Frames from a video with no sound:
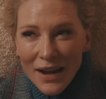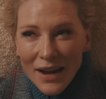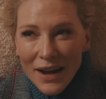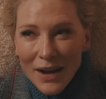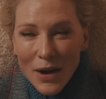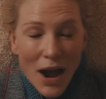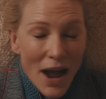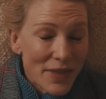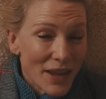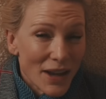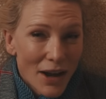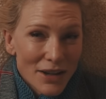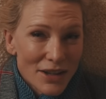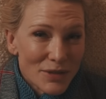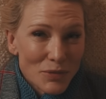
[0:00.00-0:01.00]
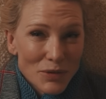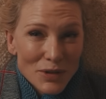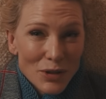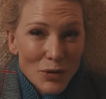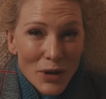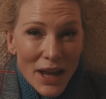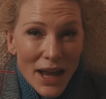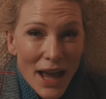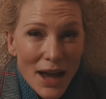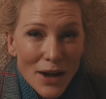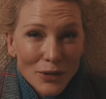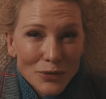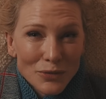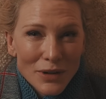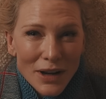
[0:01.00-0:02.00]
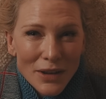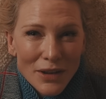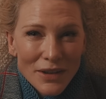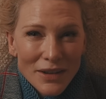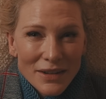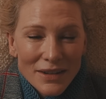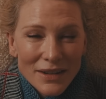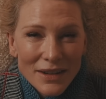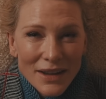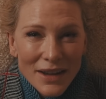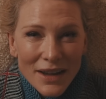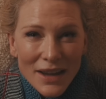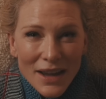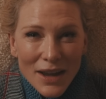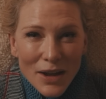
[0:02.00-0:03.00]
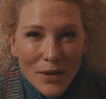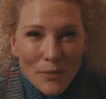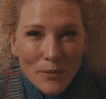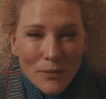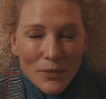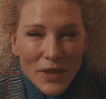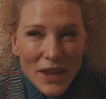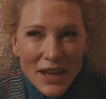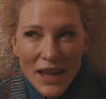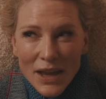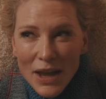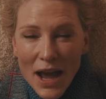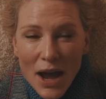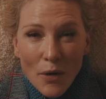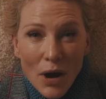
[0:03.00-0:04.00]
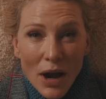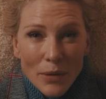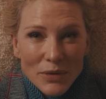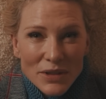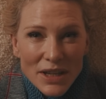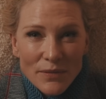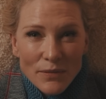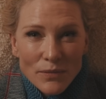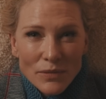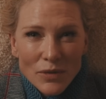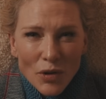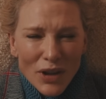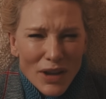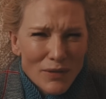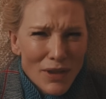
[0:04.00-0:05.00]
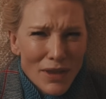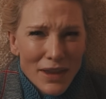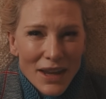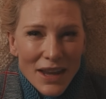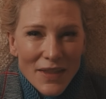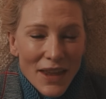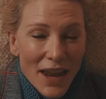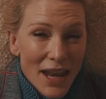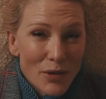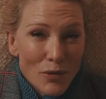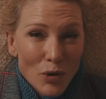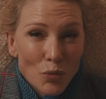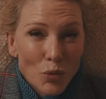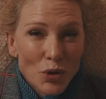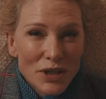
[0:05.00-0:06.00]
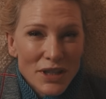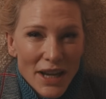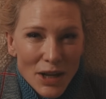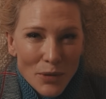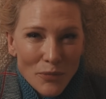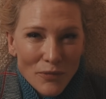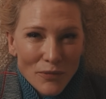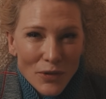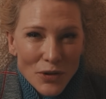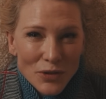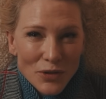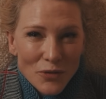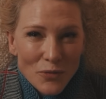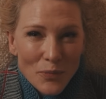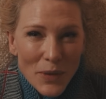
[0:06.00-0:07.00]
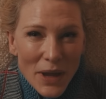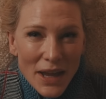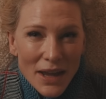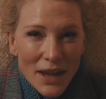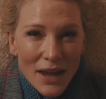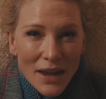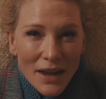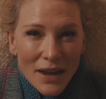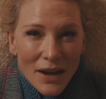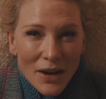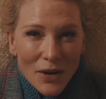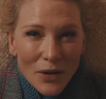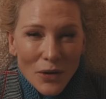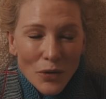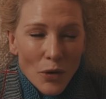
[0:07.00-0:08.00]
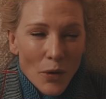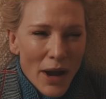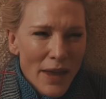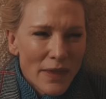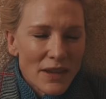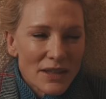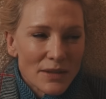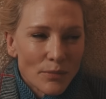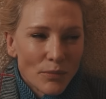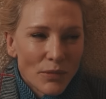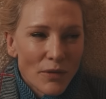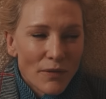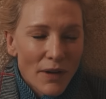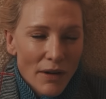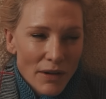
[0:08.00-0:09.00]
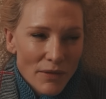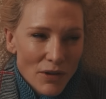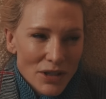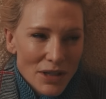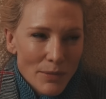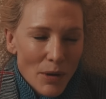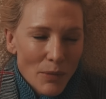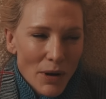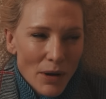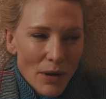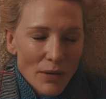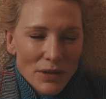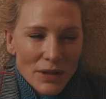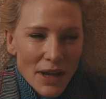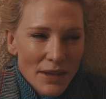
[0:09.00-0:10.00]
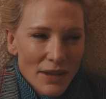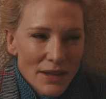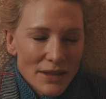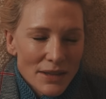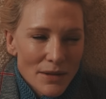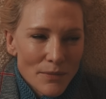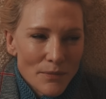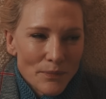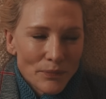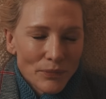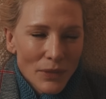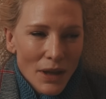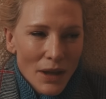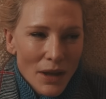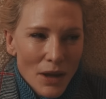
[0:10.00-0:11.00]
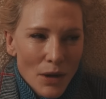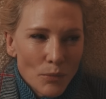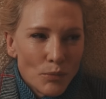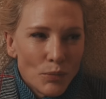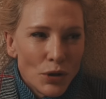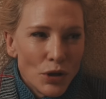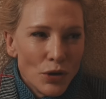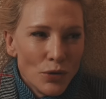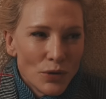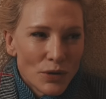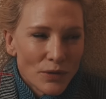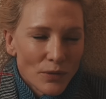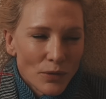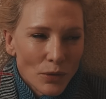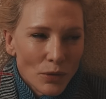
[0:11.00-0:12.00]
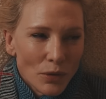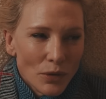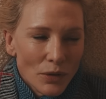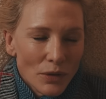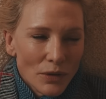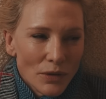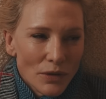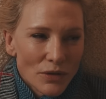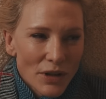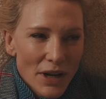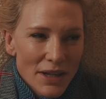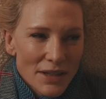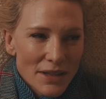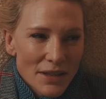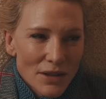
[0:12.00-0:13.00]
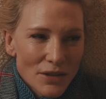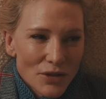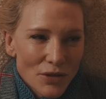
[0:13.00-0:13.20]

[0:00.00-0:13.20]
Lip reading: I think I just was looking out rather than thinking how I was not even thinking that anyone would take a photo of me. Although I had the very first time I went, I had this beautiful dress that